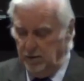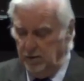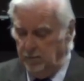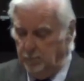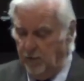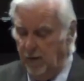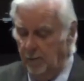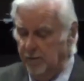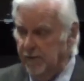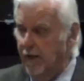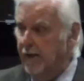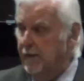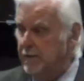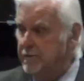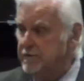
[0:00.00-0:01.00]
Problem with
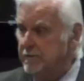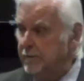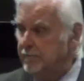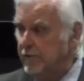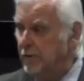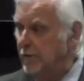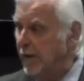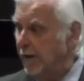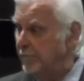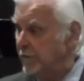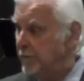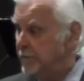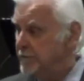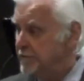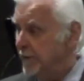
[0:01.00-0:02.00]
that is some of you don't have a
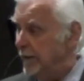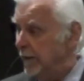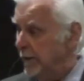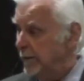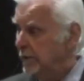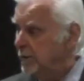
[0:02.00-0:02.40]
good side.